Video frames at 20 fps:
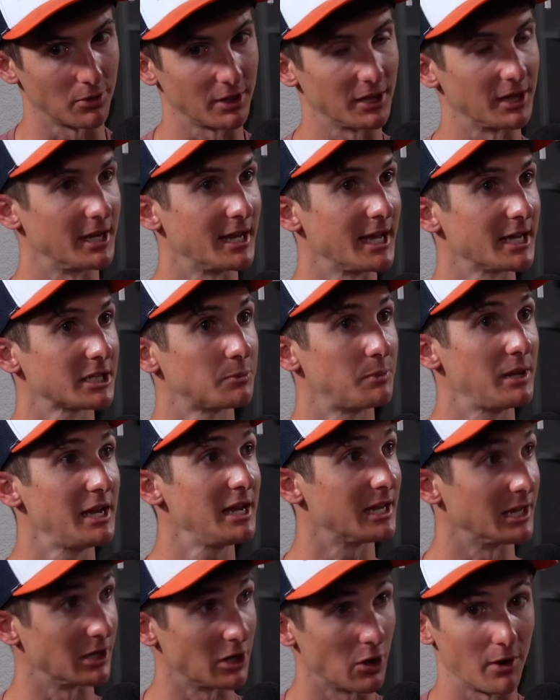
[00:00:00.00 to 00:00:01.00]
go to the next
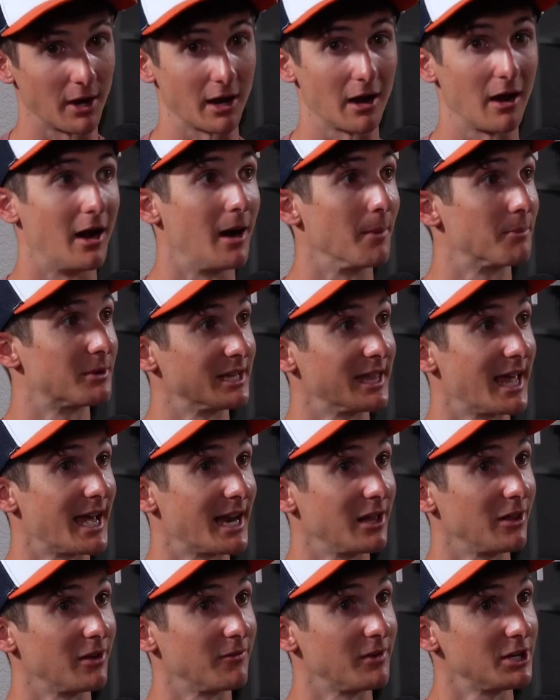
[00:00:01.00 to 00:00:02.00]
peak and going up to
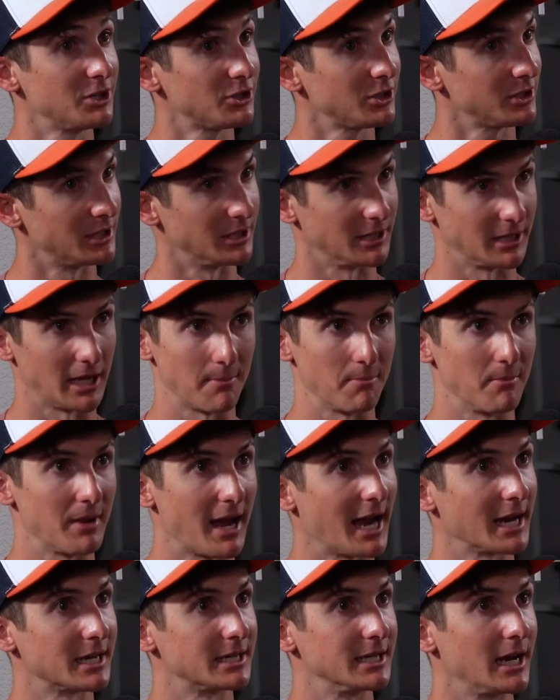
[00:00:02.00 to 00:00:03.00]
that elevation and then
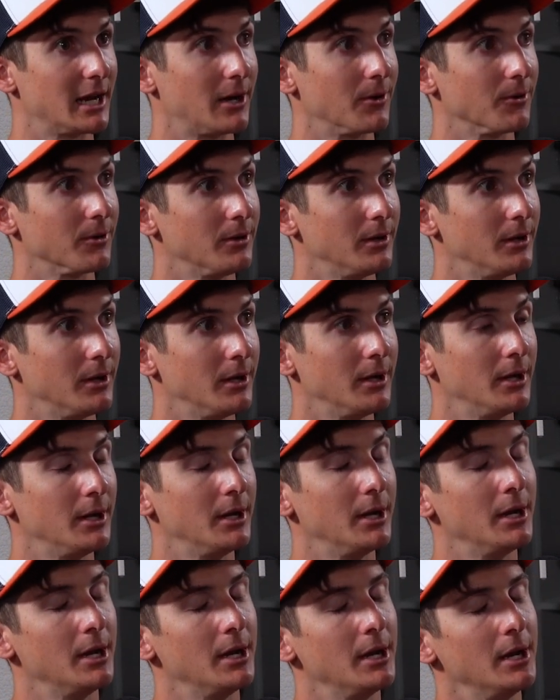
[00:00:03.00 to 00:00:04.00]
back down.
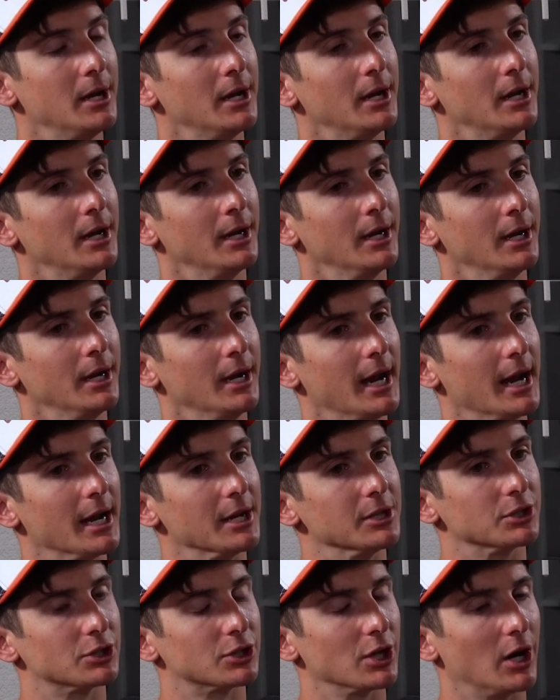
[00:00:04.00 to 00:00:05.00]

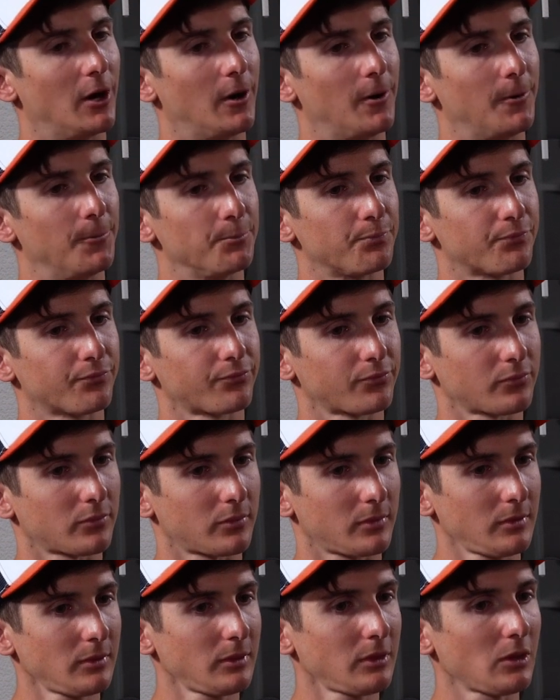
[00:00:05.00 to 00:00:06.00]
And so
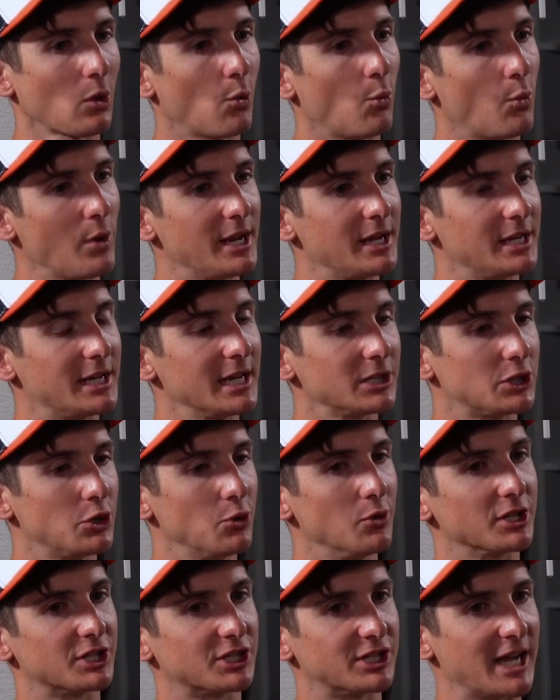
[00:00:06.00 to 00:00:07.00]
we get
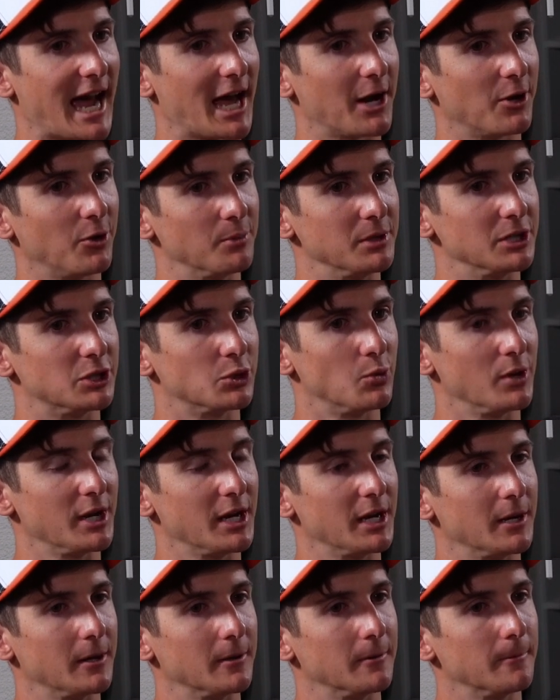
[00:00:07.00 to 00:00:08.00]
to a saddle
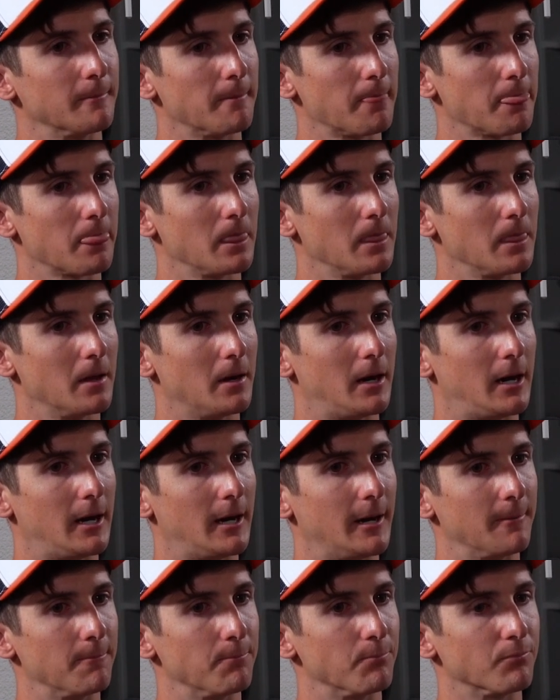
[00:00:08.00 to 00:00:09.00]
between,
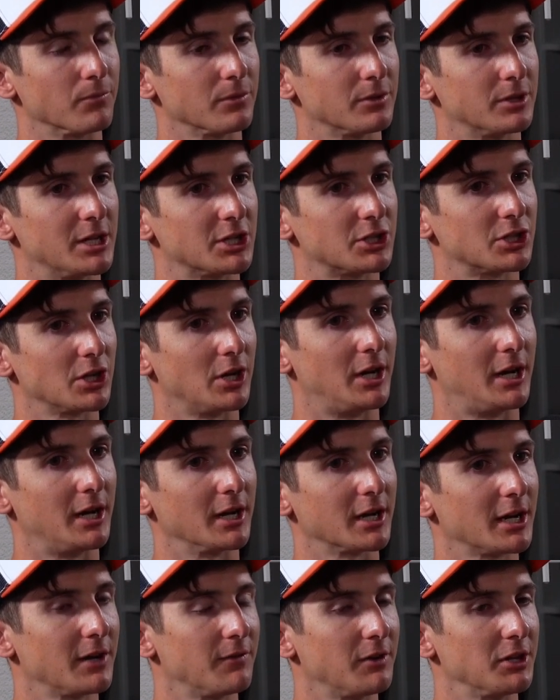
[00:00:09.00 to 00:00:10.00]
that's
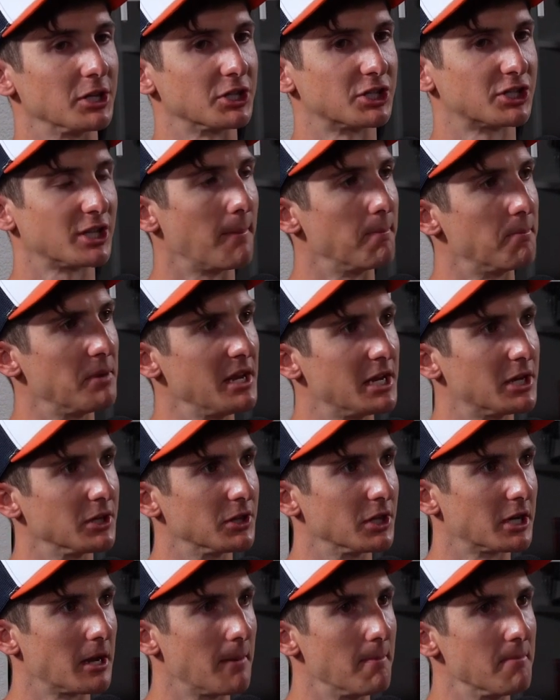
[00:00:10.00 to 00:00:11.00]
kind of on the sub peak
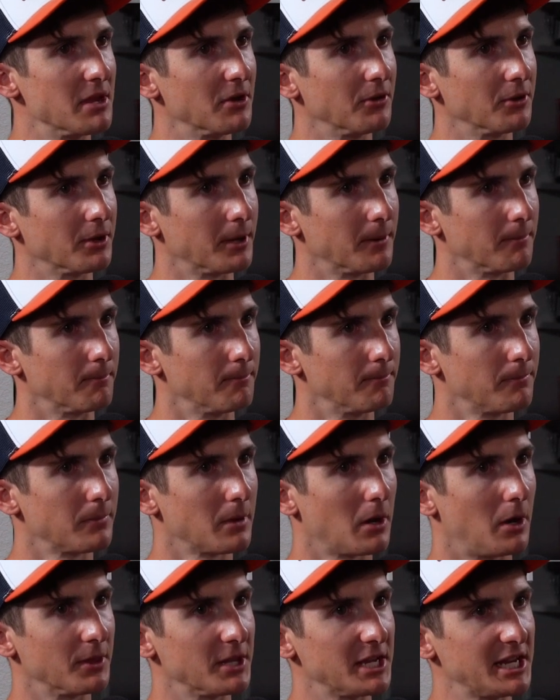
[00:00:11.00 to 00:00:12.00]
of the Chameleon
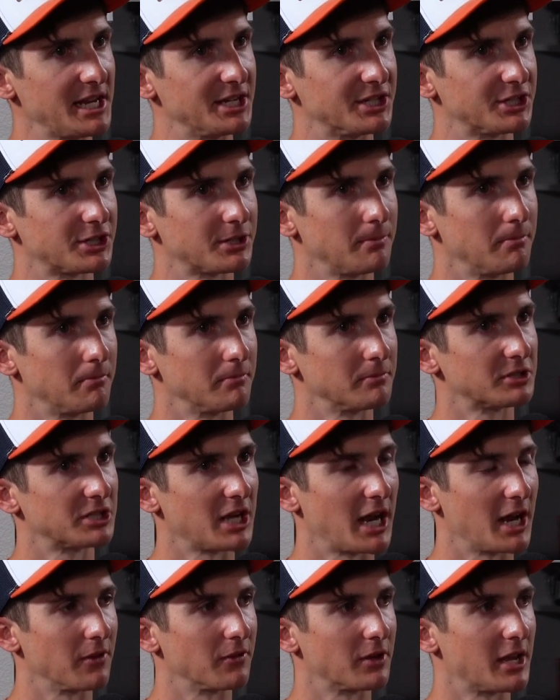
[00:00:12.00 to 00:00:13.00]
on the east
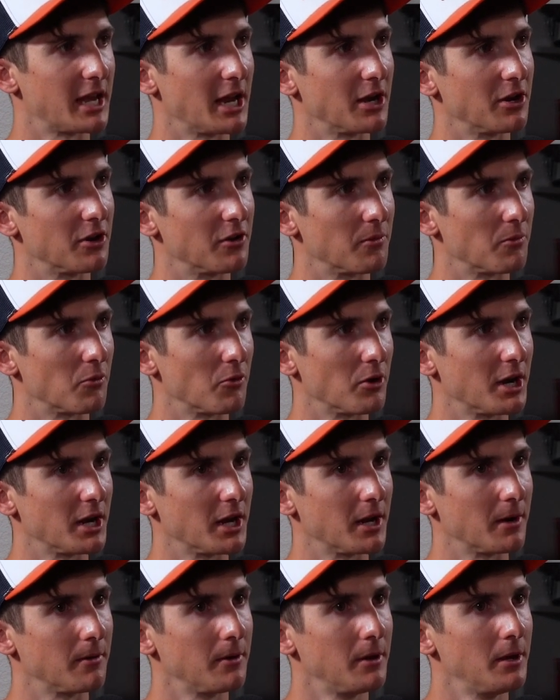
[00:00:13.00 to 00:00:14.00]
side of the canyon of the
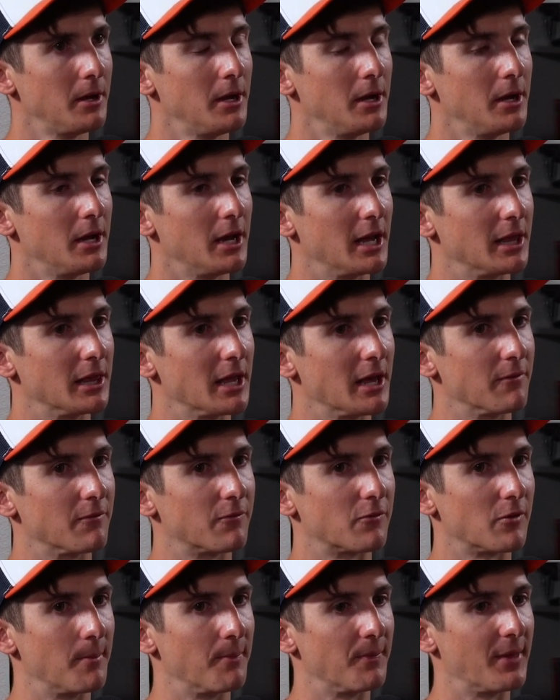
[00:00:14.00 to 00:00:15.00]
Meridian. And then
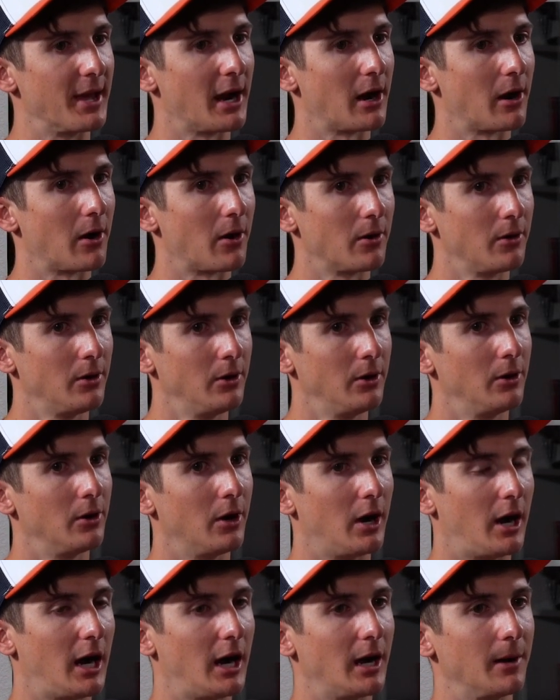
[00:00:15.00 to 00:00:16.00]
from there,
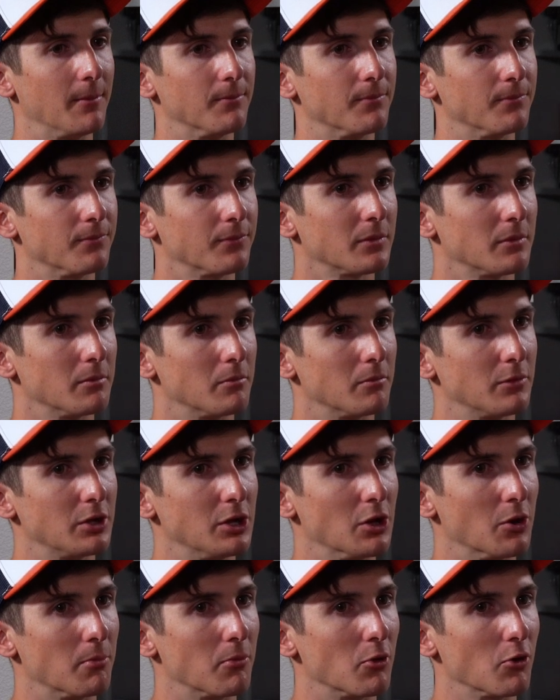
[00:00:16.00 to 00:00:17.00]

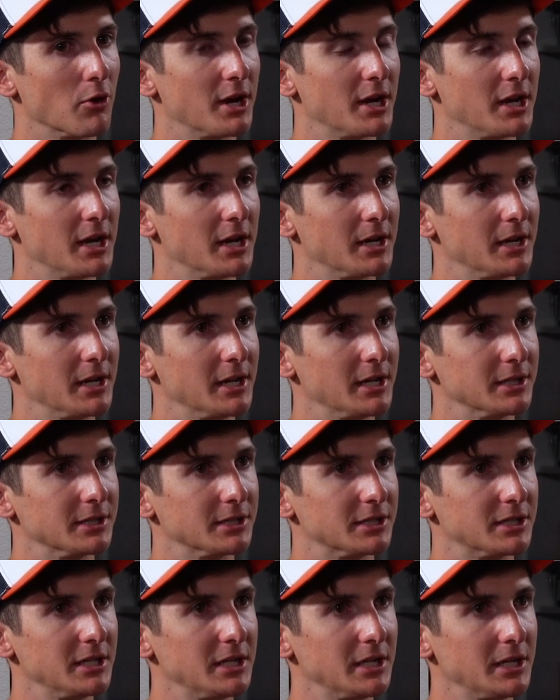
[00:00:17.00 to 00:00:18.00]
you know, Meridian
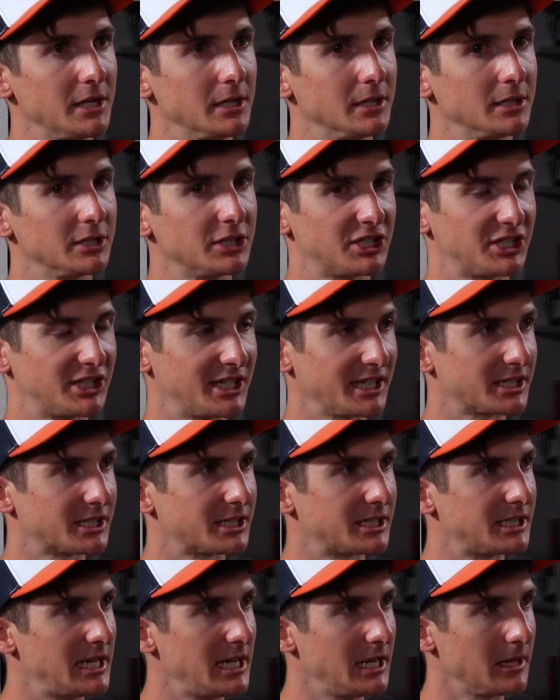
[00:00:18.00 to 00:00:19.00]
is the
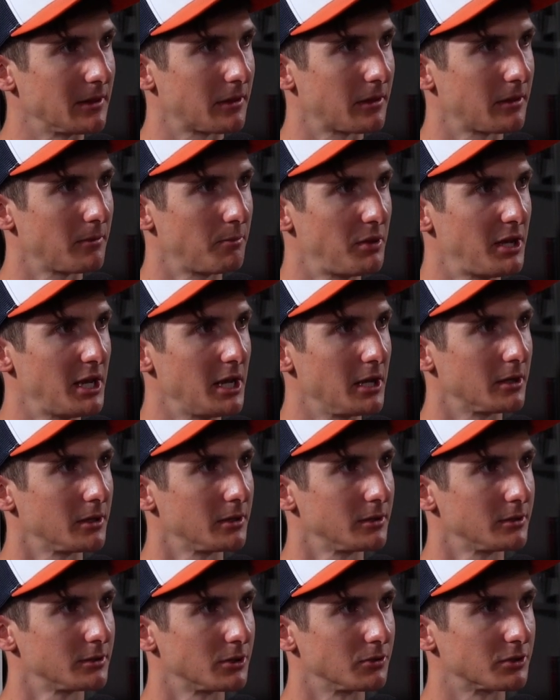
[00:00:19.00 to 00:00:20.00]
16th
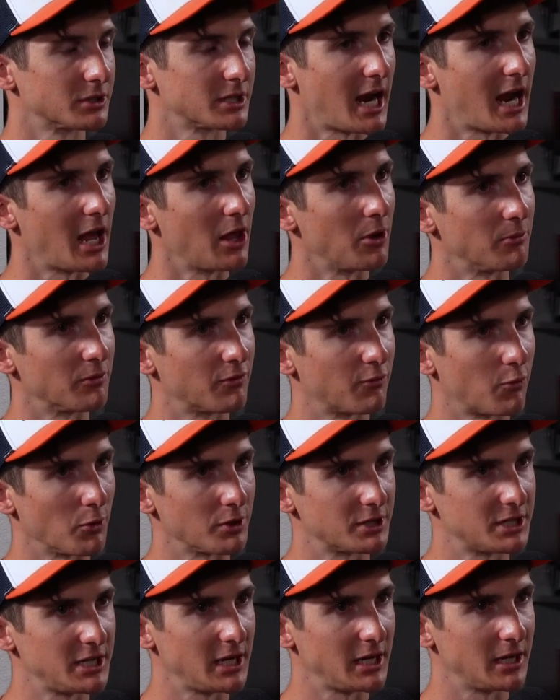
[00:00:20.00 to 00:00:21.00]
peak. So Skyline's
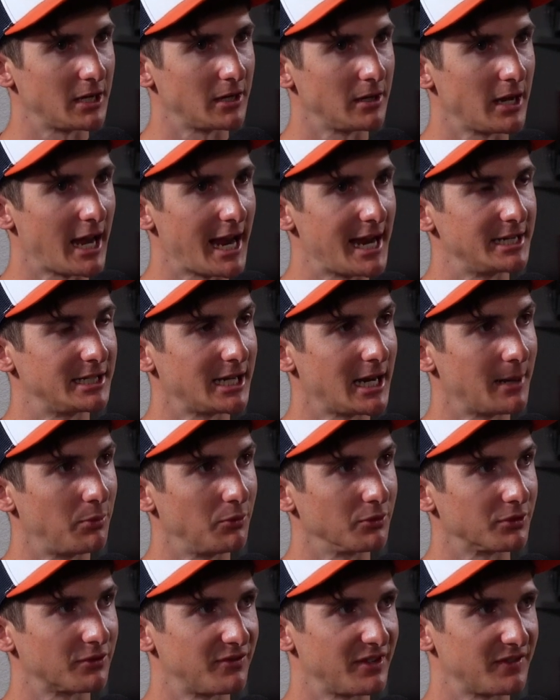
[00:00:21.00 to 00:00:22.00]
14, A
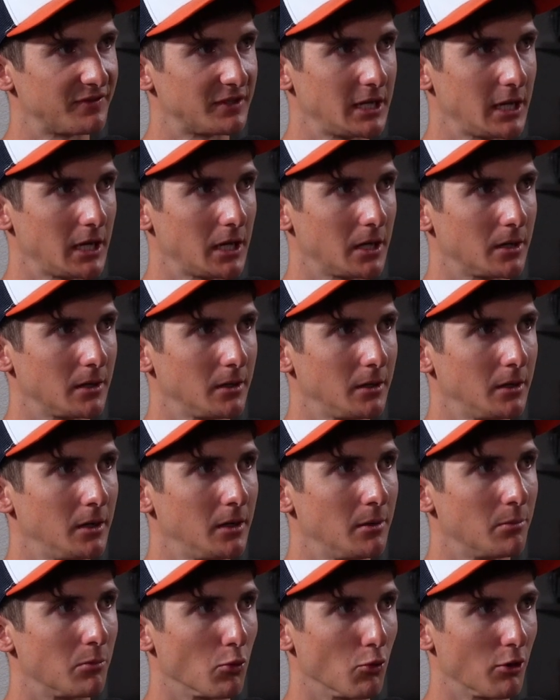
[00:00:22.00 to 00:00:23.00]
Temple's 15,
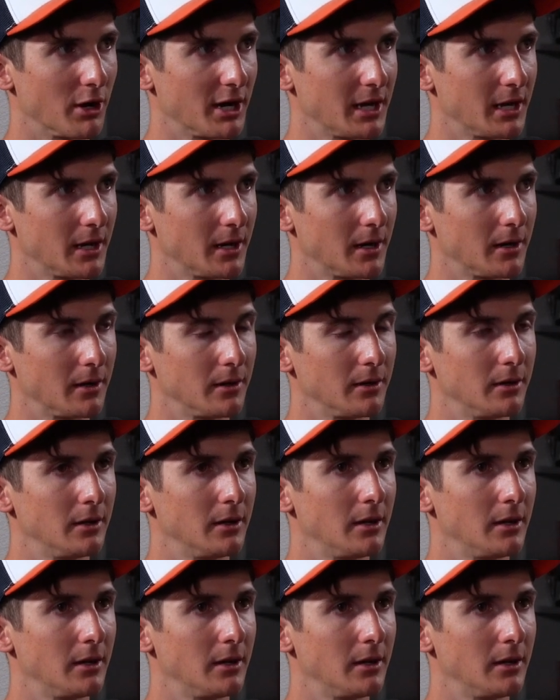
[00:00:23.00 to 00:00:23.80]
Meridian